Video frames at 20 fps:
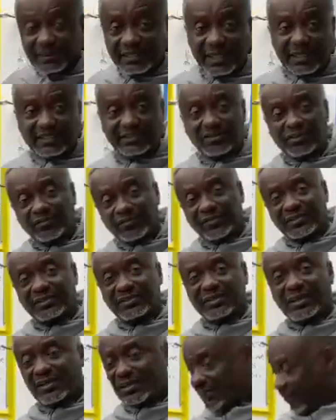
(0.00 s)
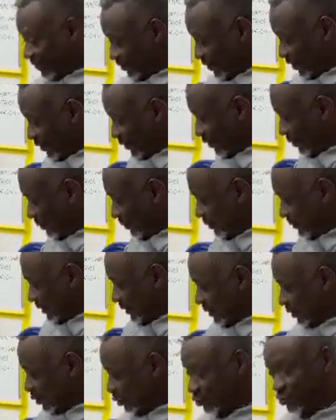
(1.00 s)
text of this video
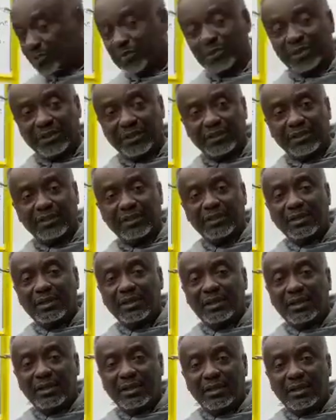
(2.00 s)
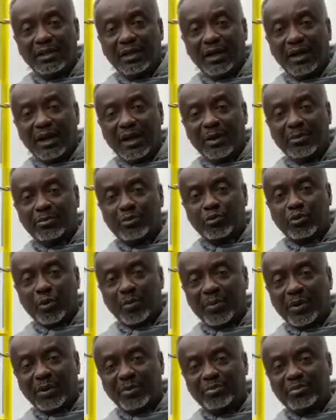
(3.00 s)
is going to be
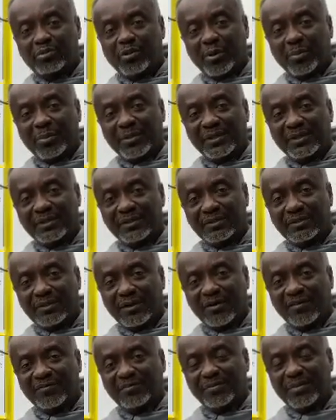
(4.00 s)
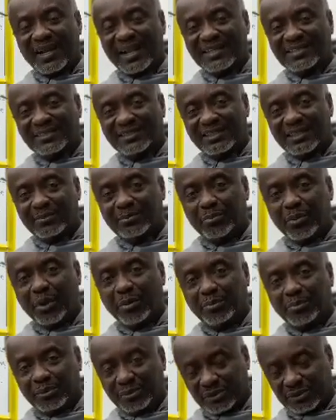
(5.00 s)
proper prepping of plastic
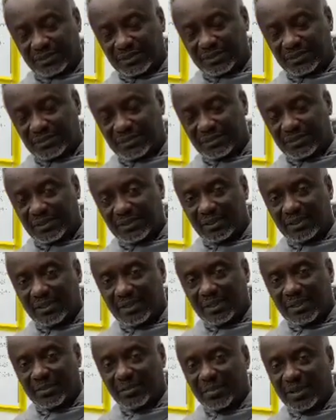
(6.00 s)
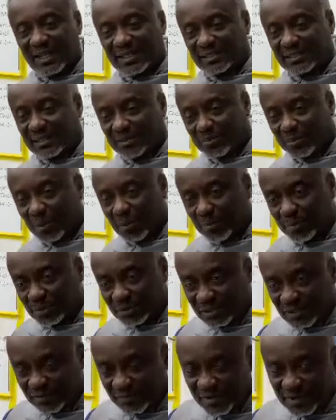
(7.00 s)
bumpers. Plastic
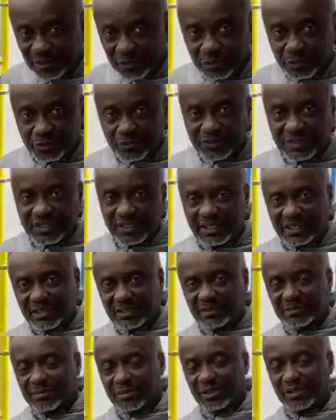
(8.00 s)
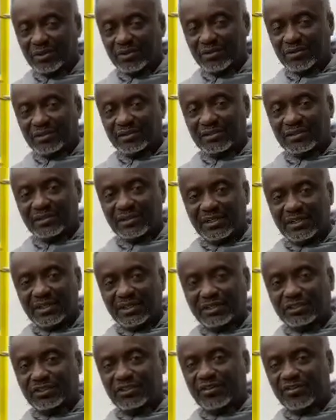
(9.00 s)
bumpers are very unique because the
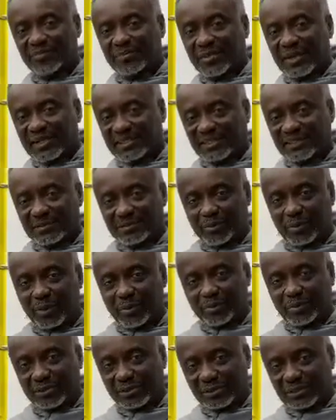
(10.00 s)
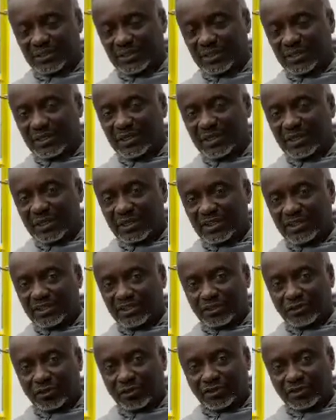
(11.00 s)
nature of plastic bumpers is
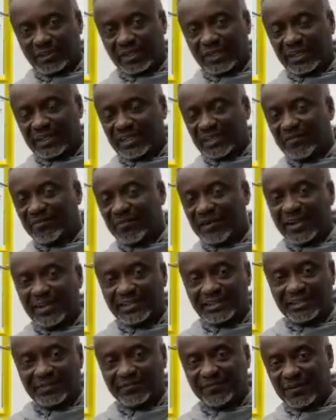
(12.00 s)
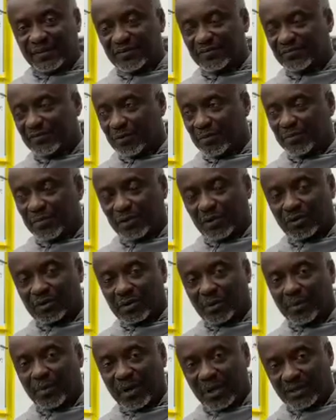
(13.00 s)
such that they are very different from the
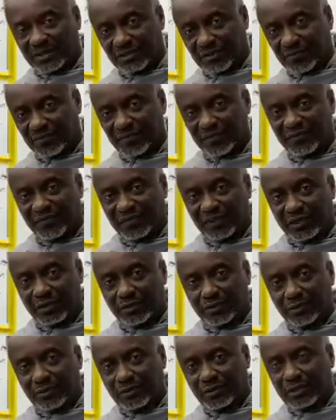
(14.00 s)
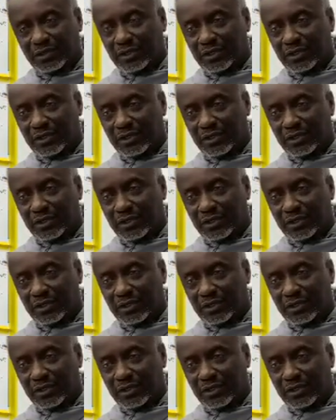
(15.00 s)
other parts of the vehicle.